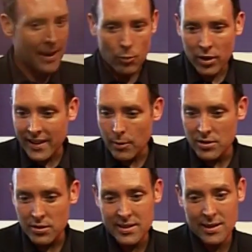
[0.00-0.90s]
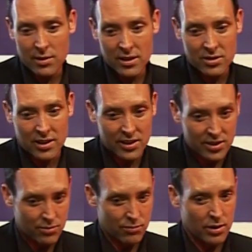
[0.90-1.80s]
And what they would do is they would literally
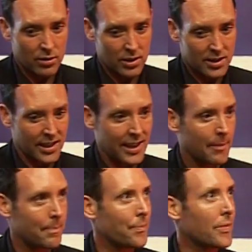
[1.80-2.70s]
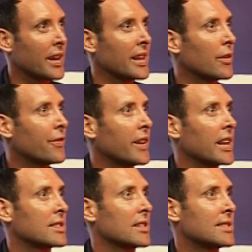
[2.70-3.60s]
just roll the skin up and they would
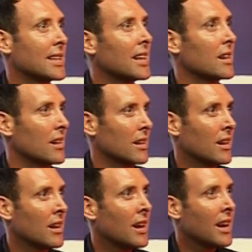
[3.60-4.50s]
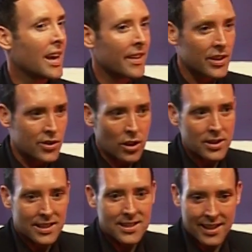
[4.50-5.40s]
FedEx it to London. And the
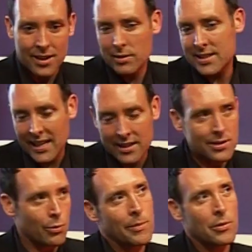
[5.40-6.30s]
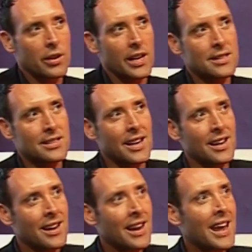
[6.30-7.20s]
doctors here would take this web-looking
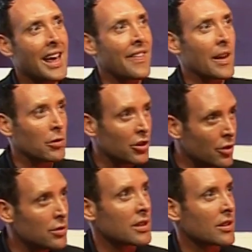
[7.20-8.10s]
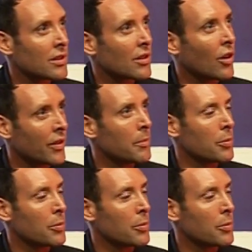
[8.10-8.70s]
skin and they would use it on the